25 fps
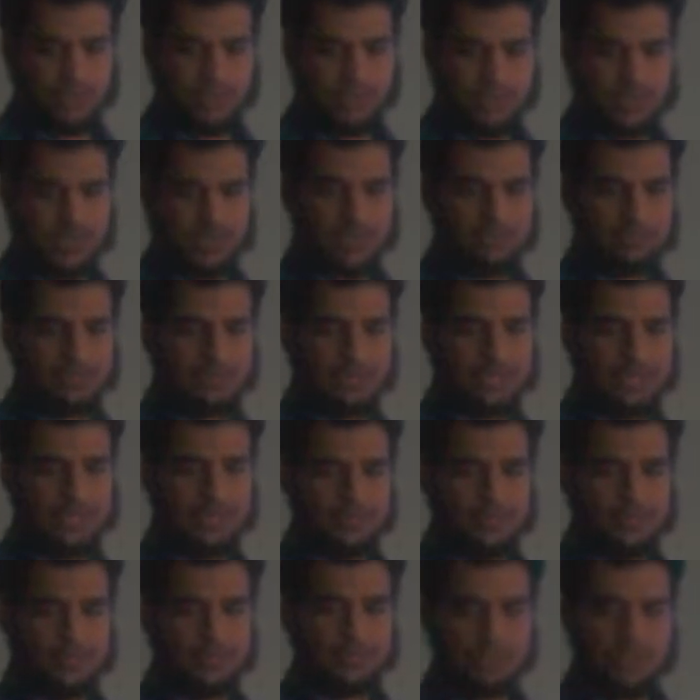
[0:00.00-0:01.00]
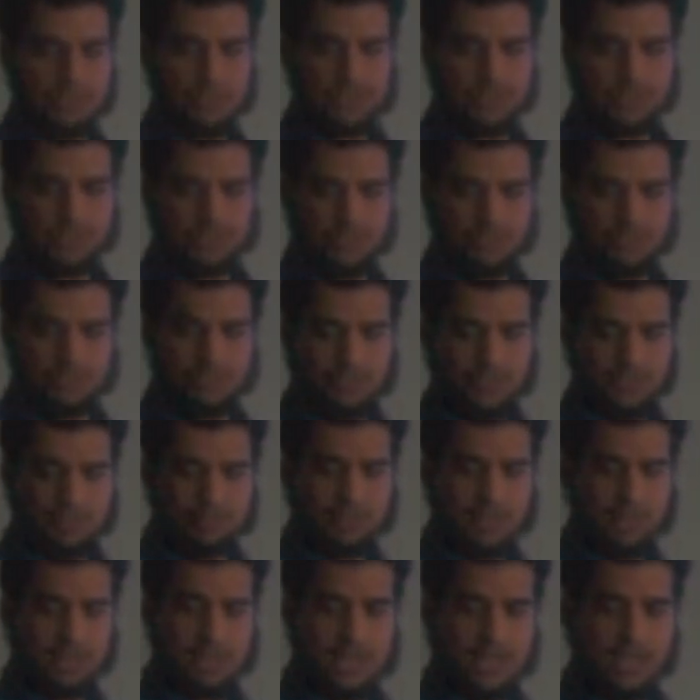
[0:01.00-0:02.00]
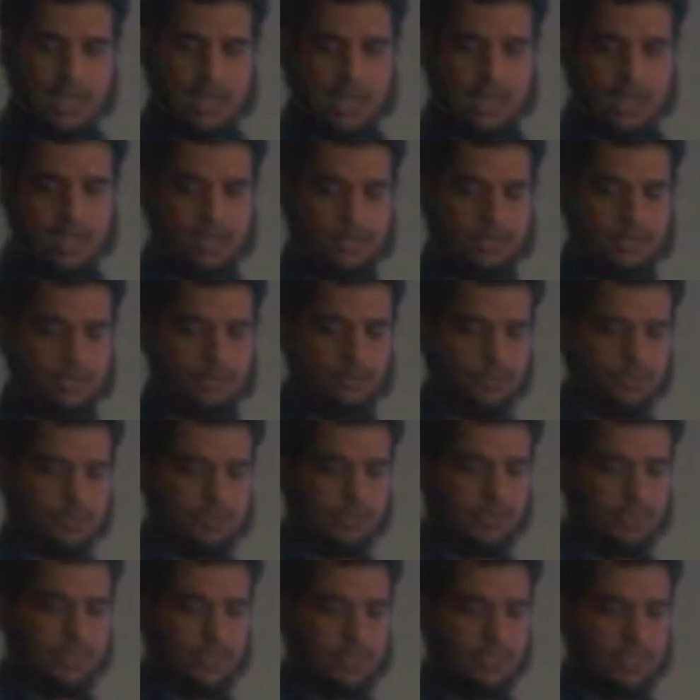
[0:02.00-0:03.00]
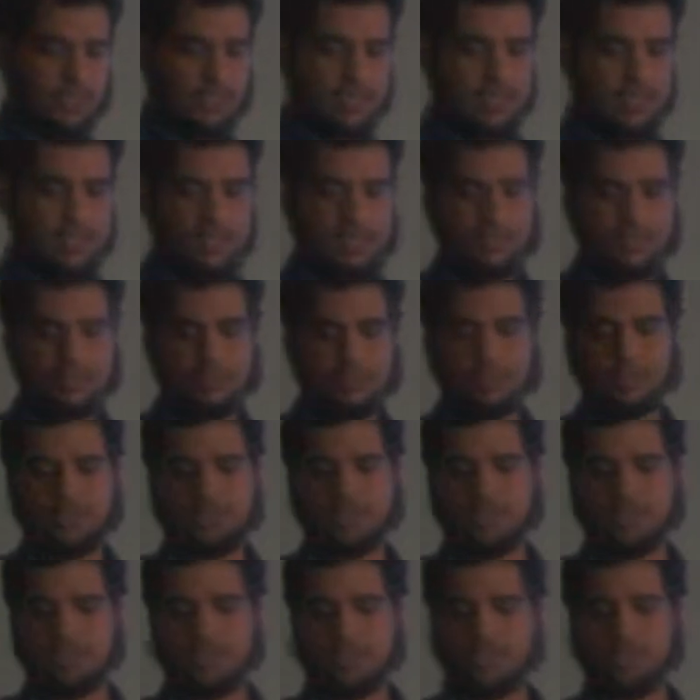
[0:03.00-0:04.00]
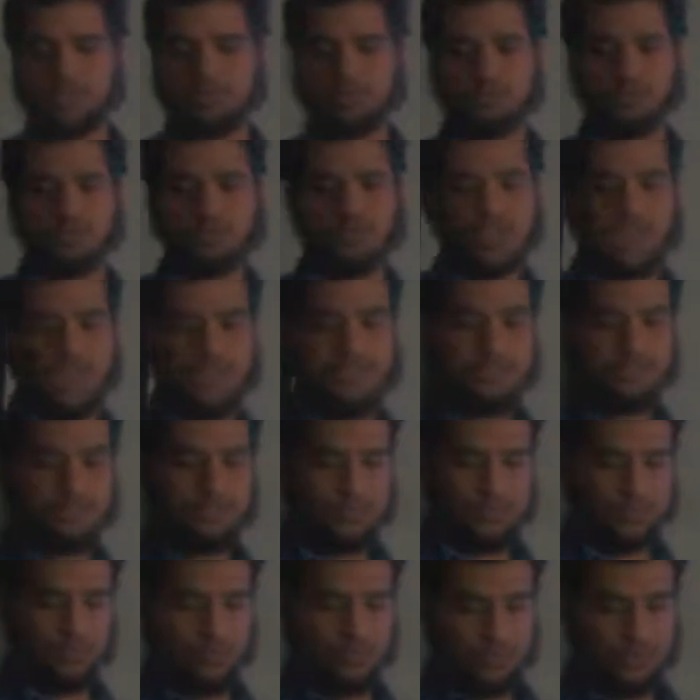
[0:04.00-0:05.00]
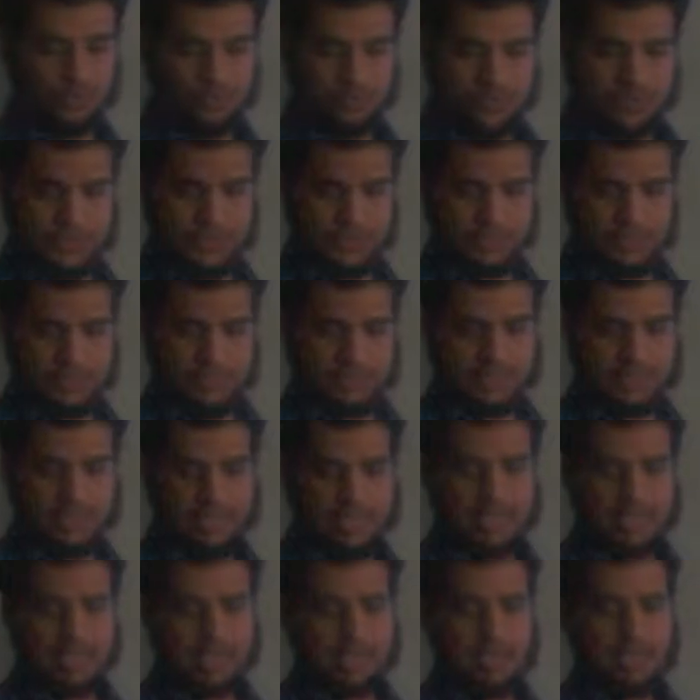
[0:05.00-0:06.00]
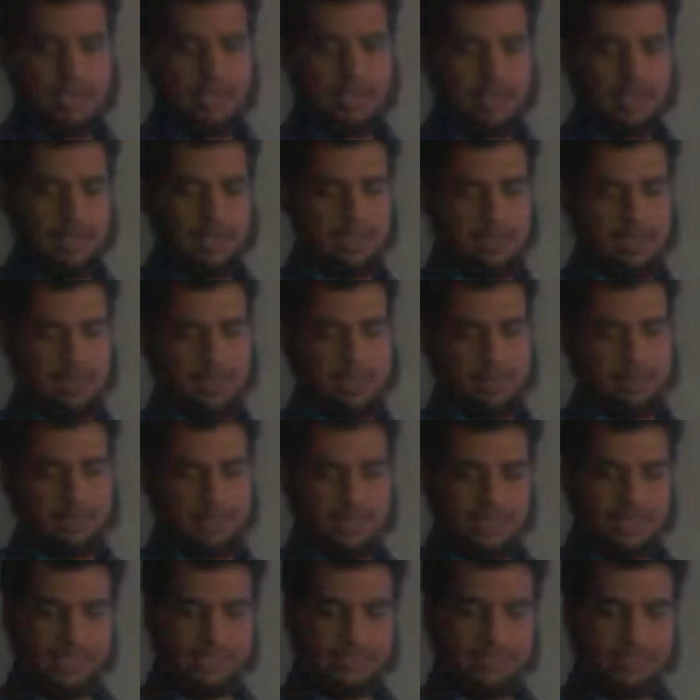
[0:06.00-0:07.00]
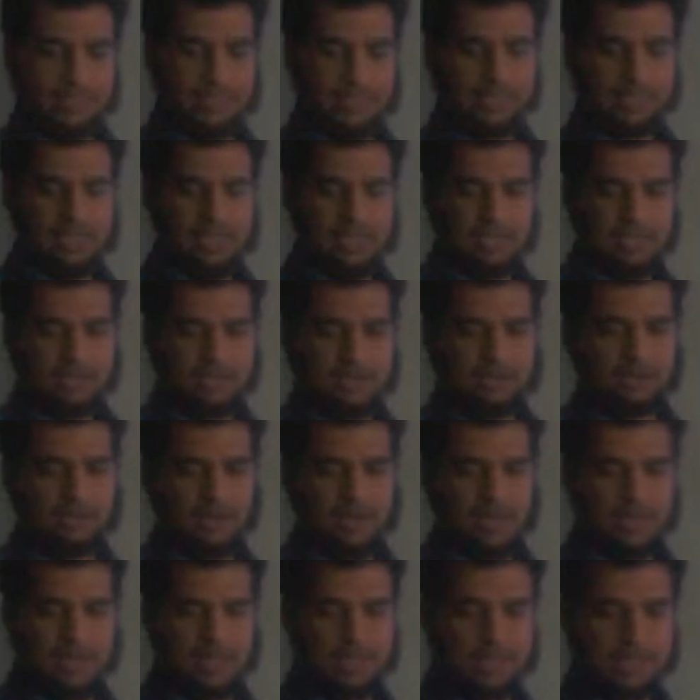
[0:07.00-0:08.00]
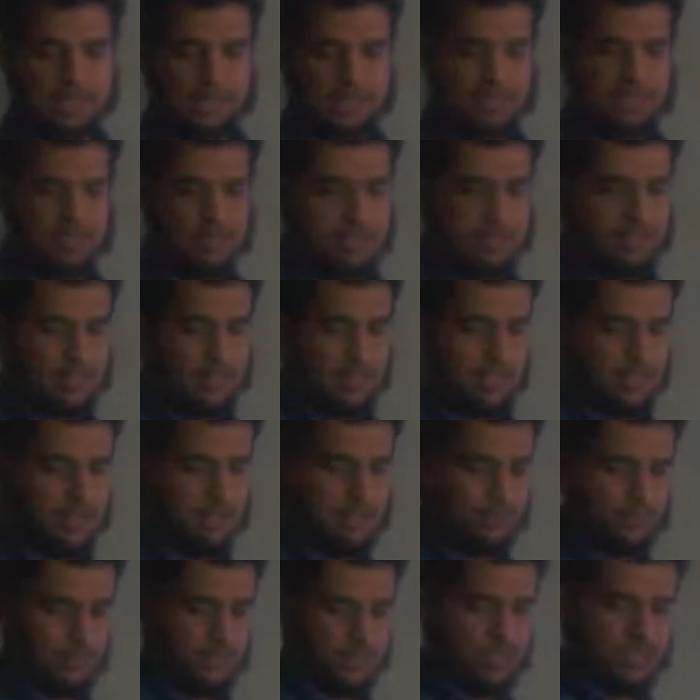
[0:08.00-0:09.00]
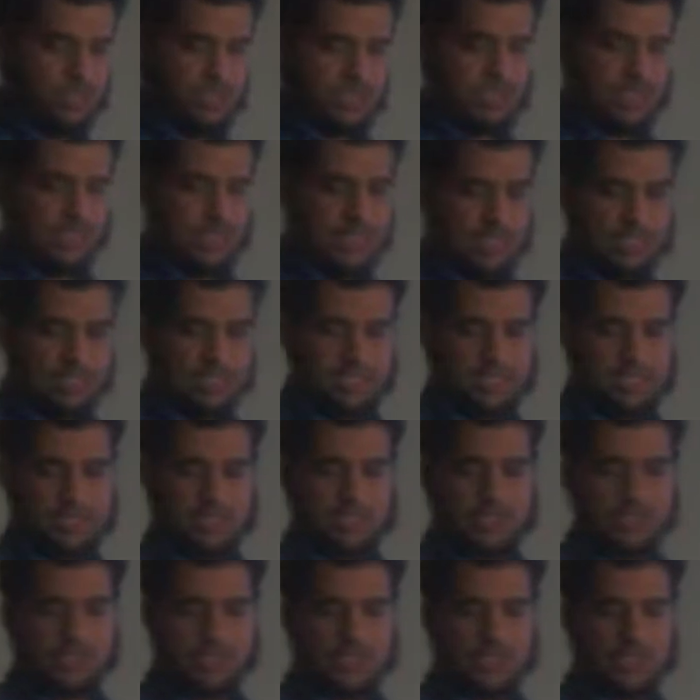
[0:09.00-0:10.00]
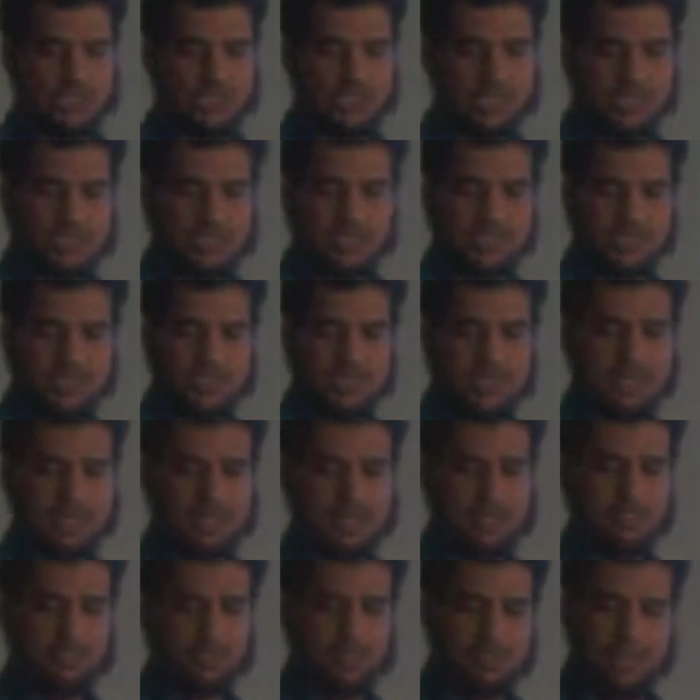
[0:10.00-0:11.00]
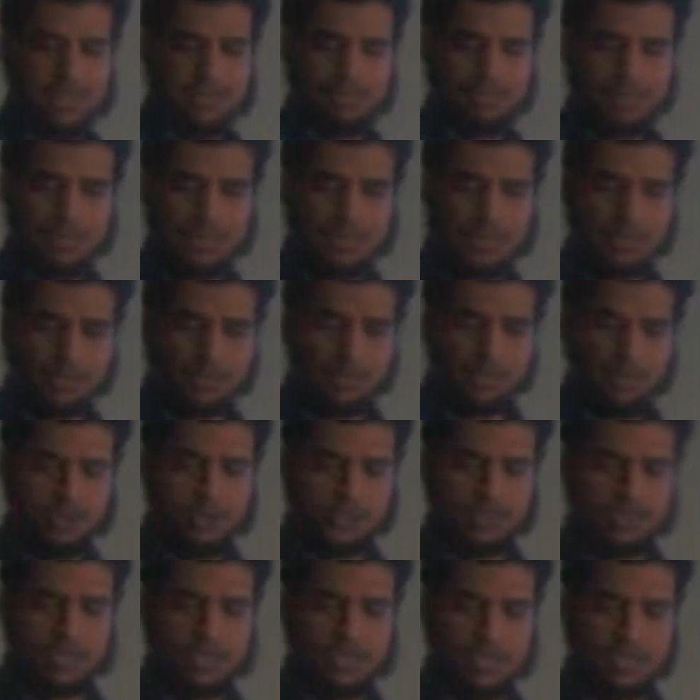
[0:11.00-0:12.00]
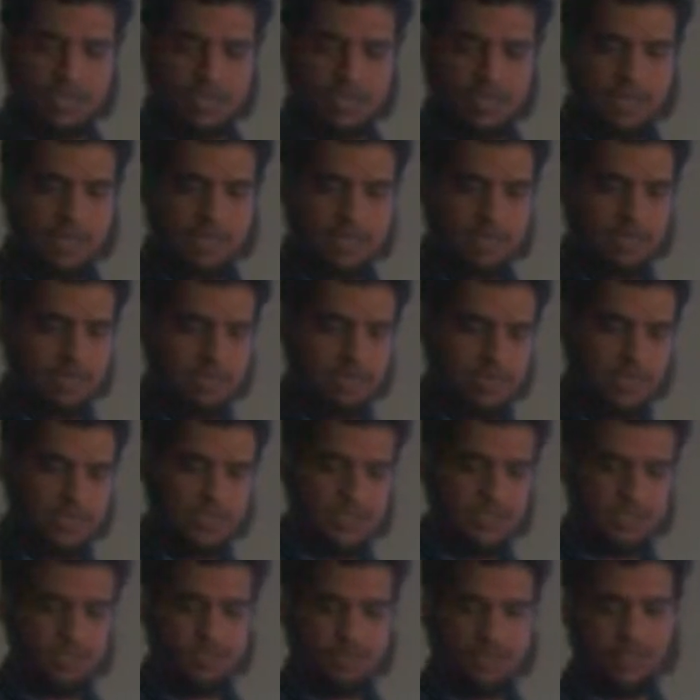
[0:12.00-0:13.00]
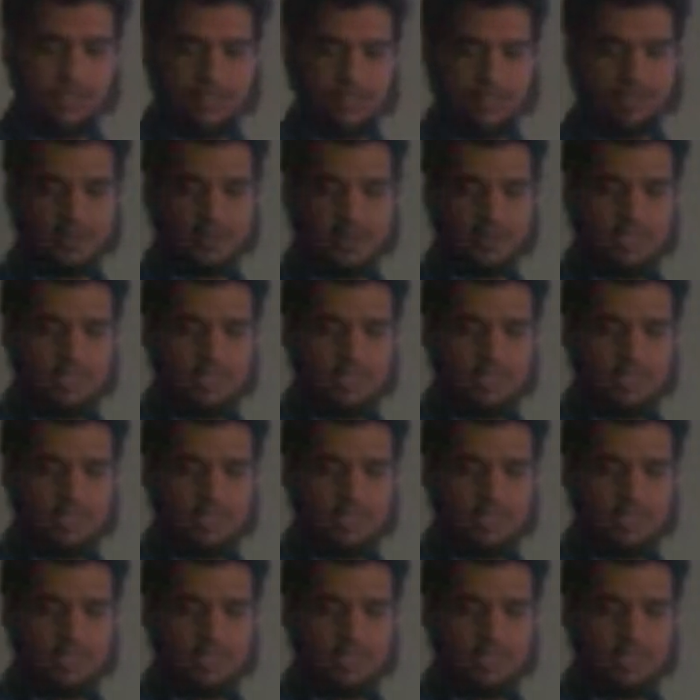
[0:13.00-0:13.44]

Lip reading: sometimes dozens of them, and often in 3 to 5 groups. Heating and drying the wet sheet seals the fibers closer and closer together,